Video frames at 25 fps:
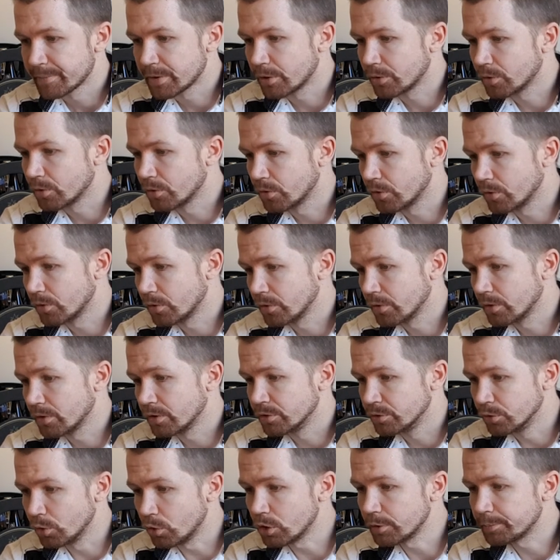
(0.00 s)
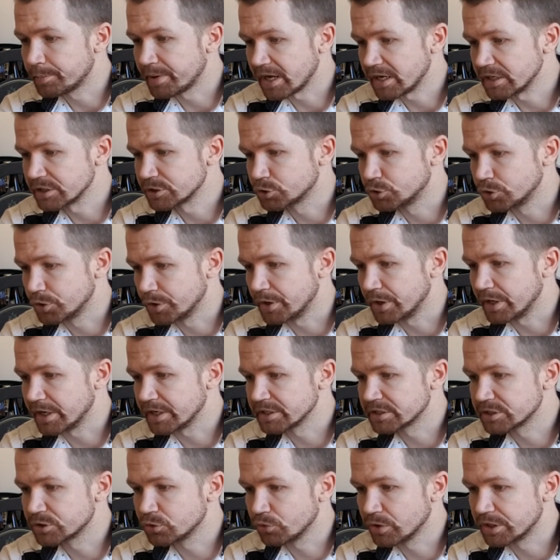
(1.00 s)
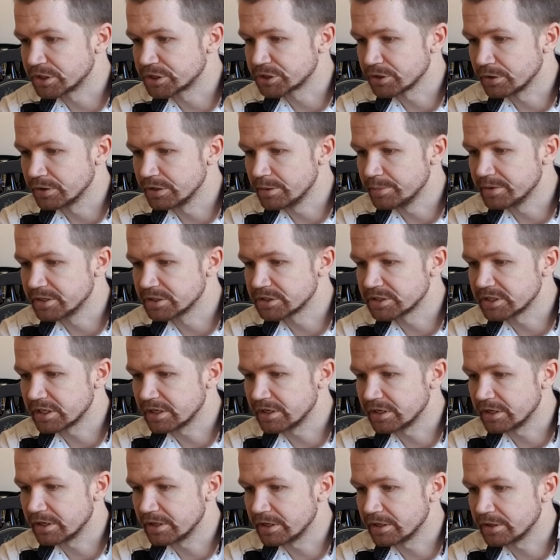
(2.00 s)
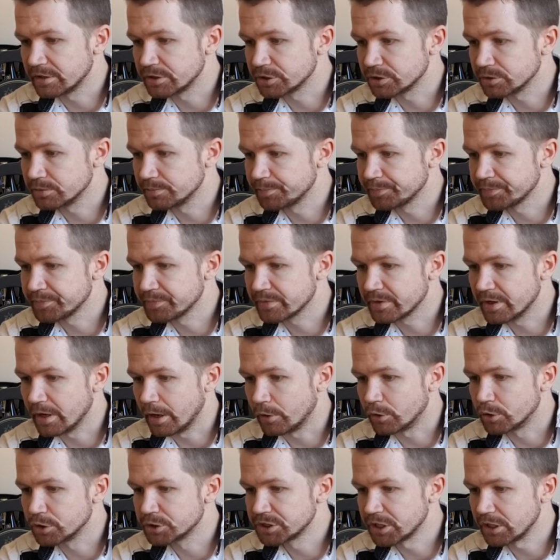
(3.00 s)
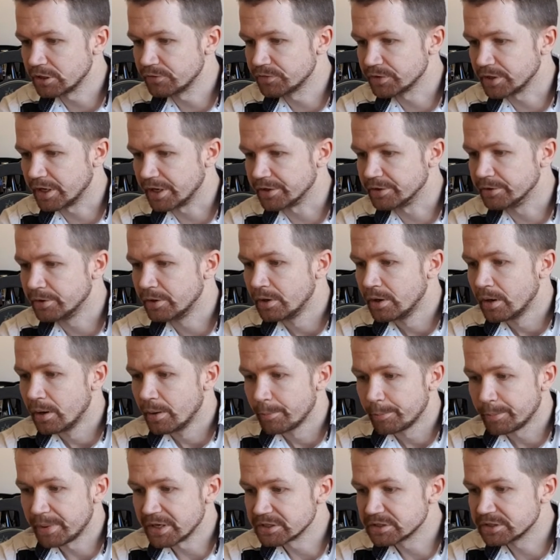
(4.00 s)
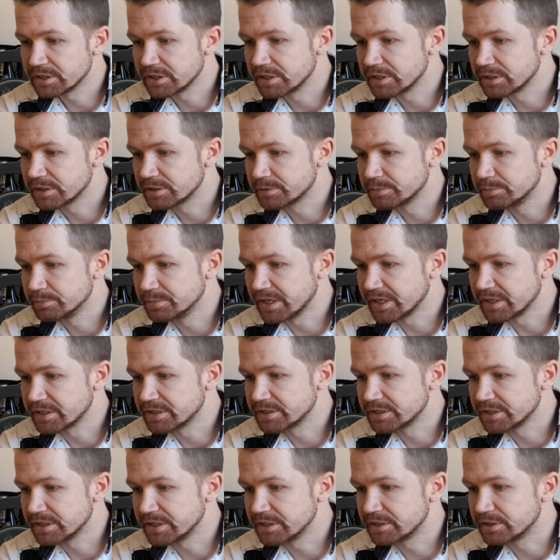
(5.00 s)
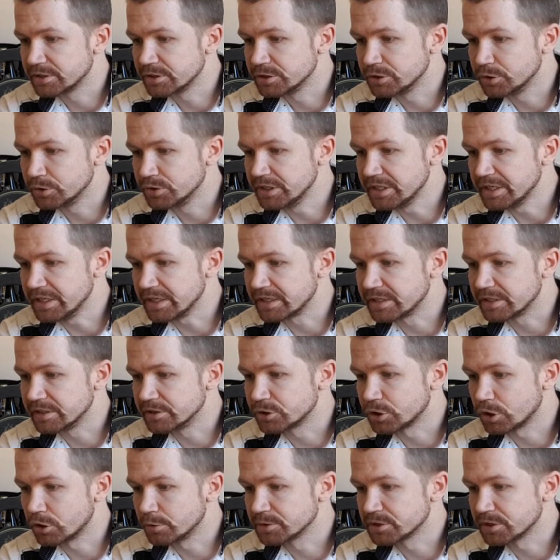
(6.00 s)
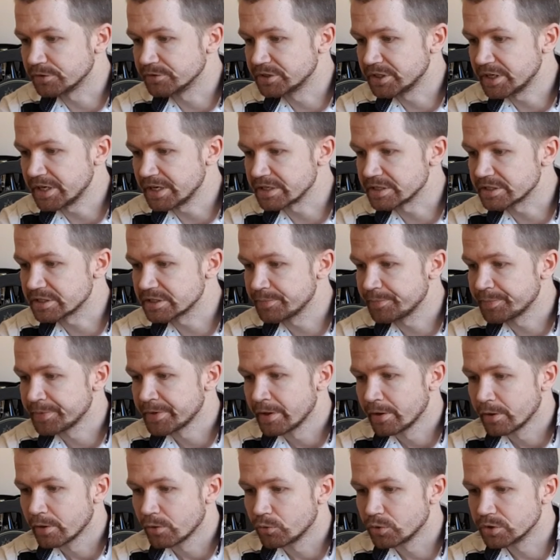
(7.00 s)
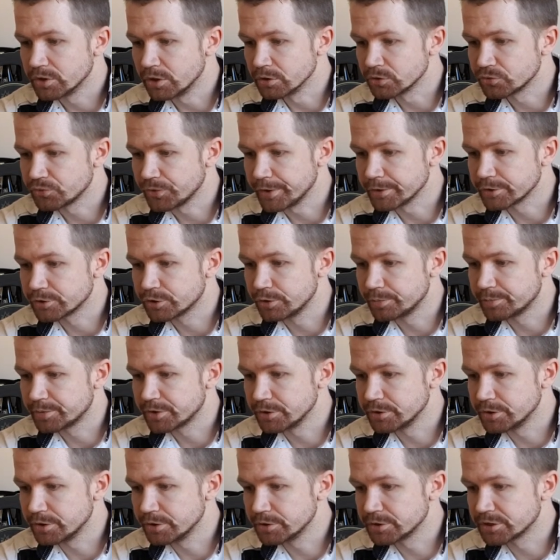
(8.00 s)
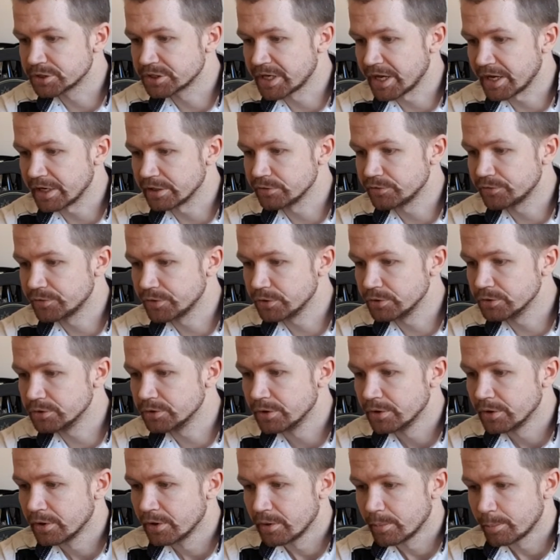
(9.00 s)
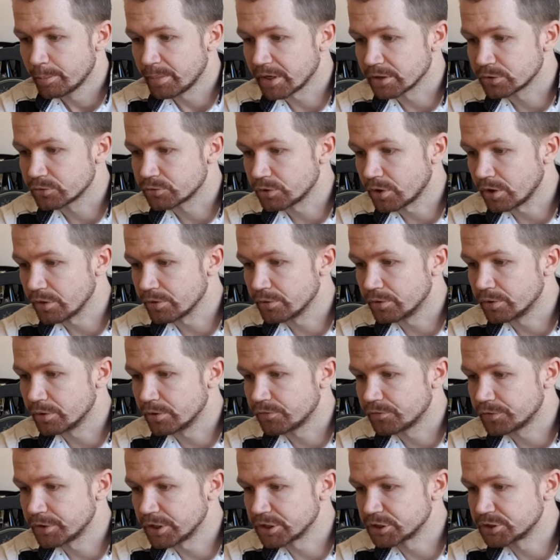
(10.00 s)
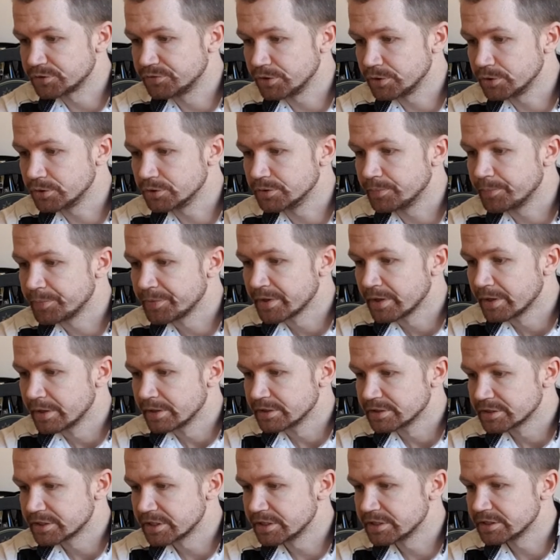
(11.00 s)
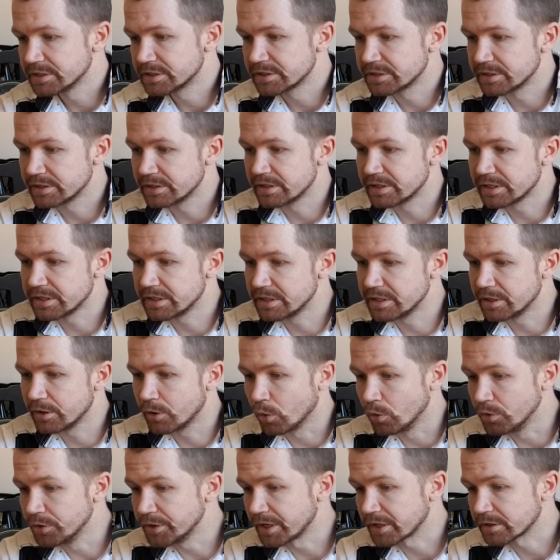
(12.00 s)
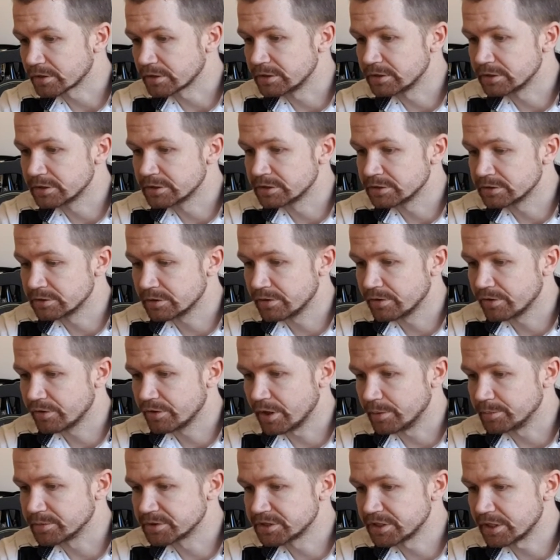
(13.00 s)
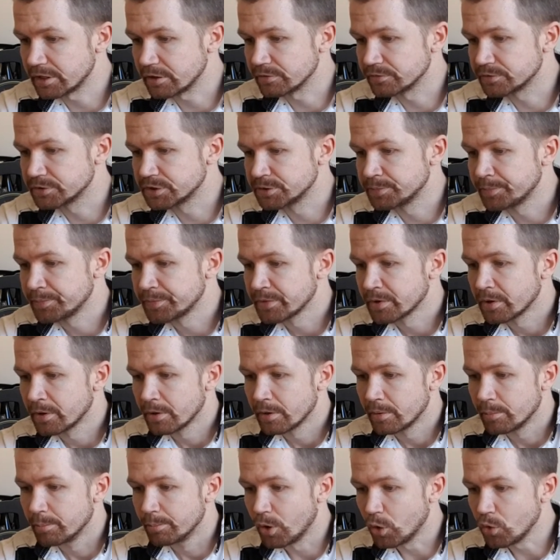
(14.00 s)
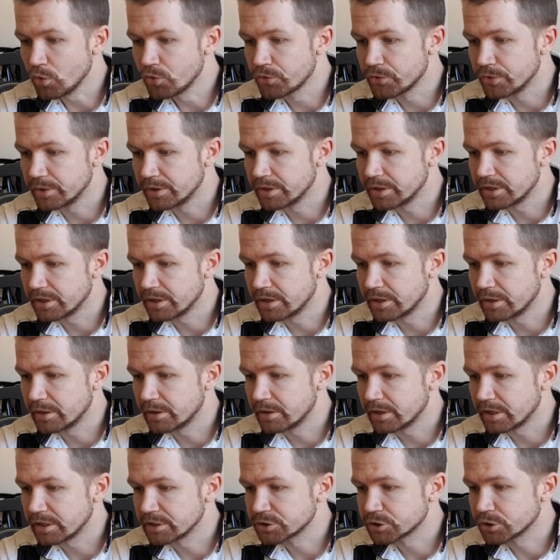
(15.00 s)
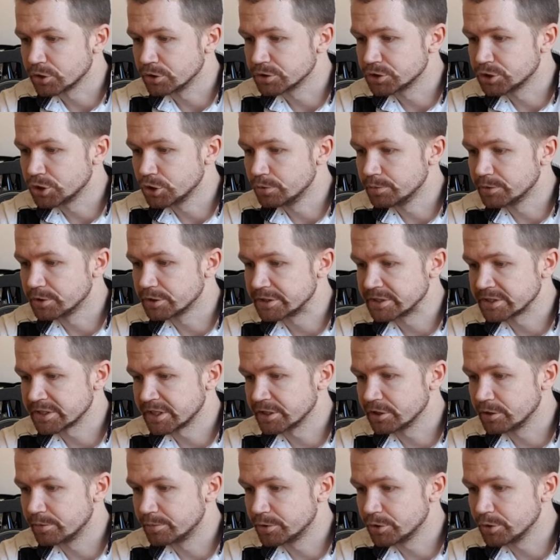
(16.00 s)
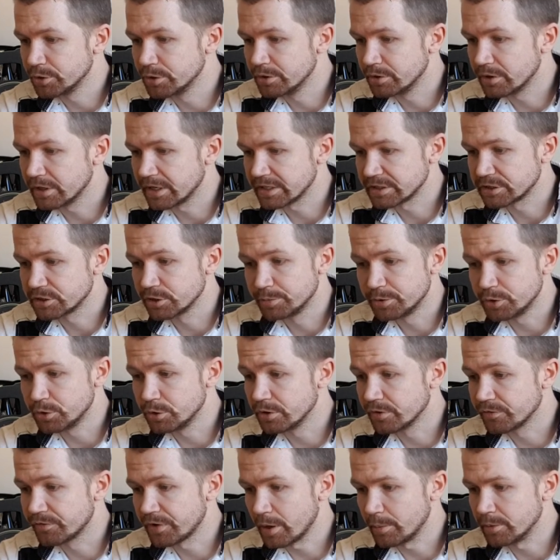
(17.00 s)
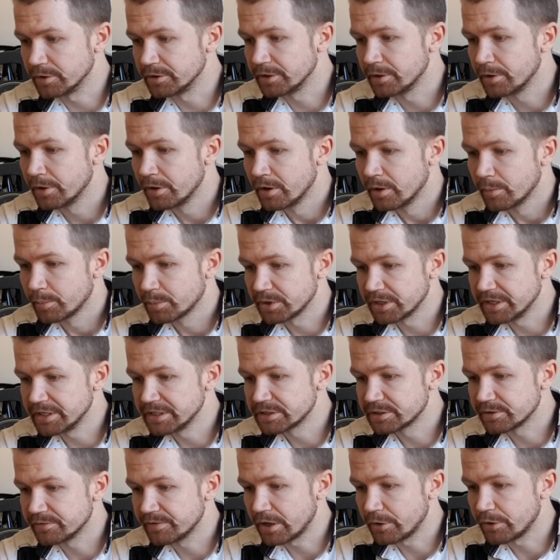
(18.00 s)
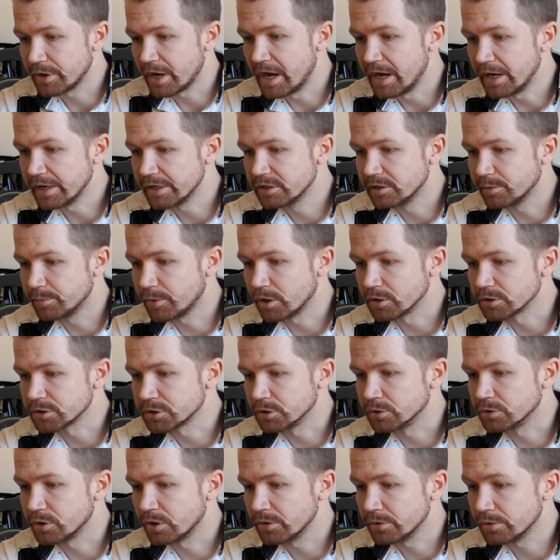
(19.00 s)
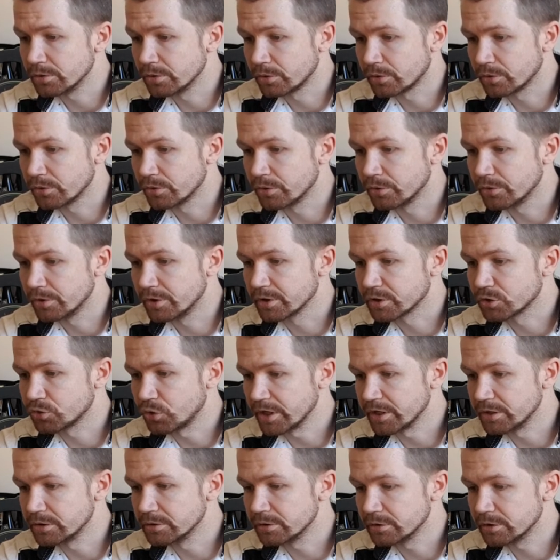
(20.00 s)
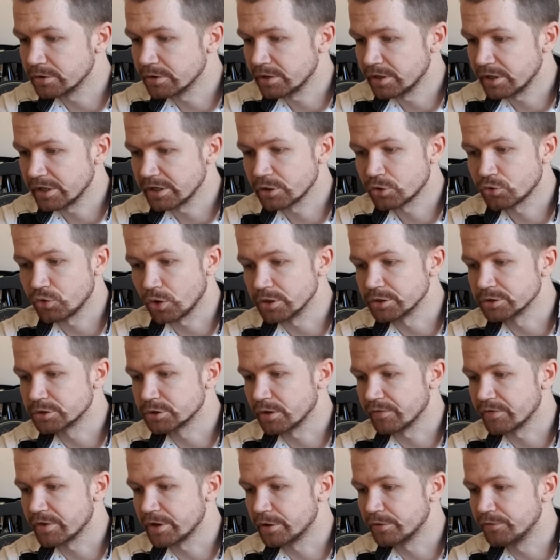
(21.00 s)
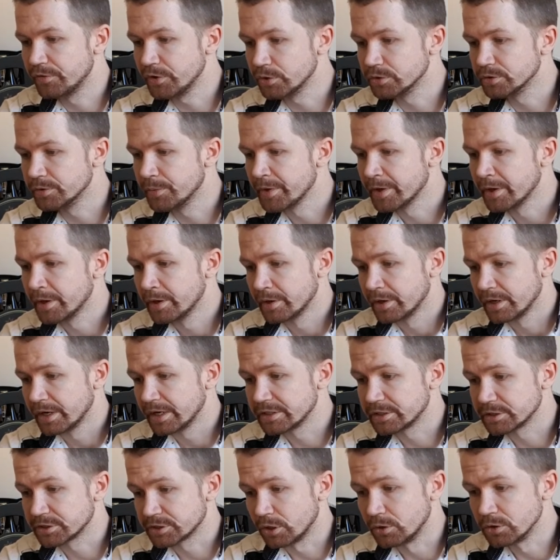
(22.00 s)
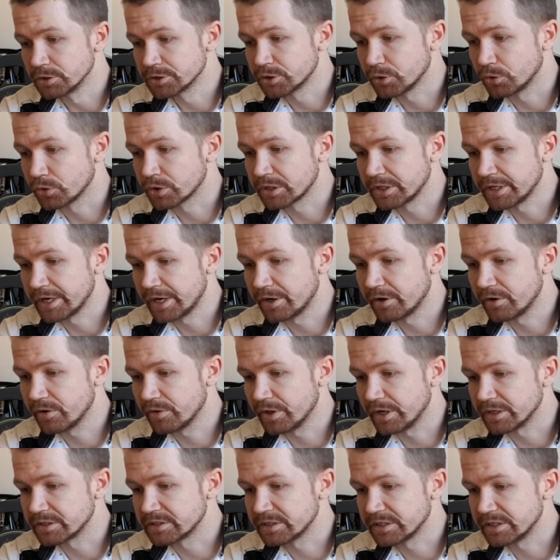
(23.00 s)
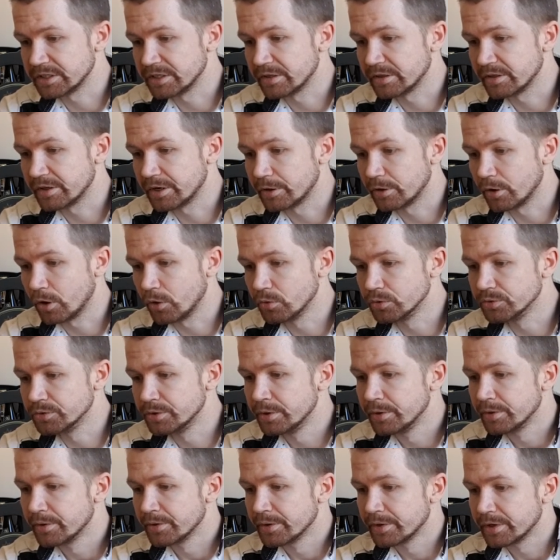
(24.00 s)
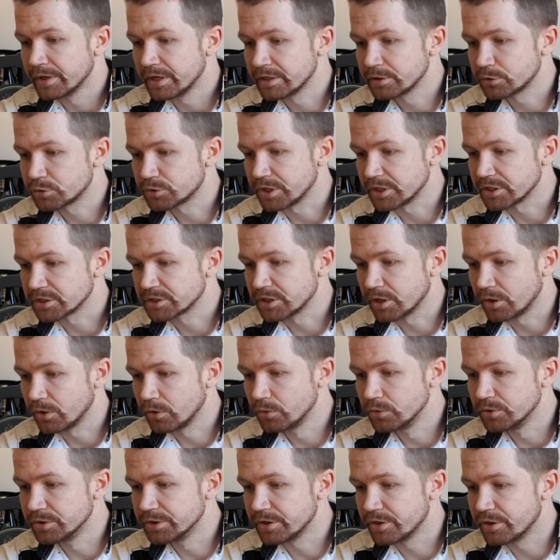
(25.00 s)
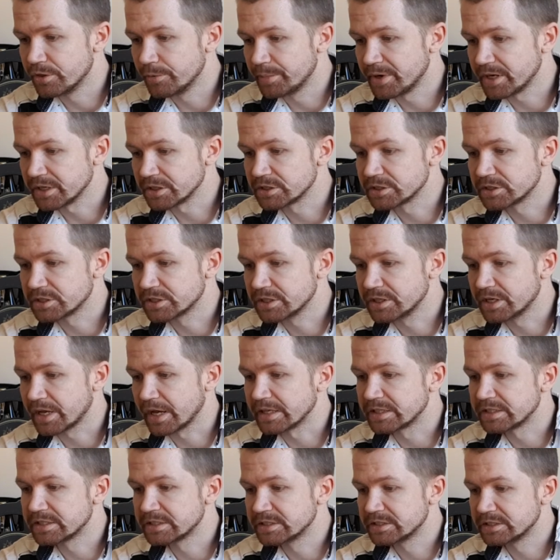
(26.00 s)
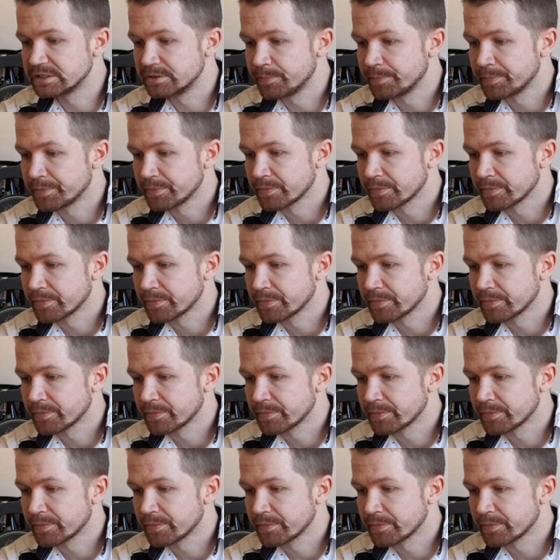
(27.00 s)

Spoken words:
nor pasteurized, which limits our shelf line, but it makes it unique in terms of taste. We don't want to produce canned food, but rather fresh food. Since the Unertl themselves, both as consumers and as a brewing family, place very high demands on quite high quality of their food, it is also clear that in their own interest only the best gets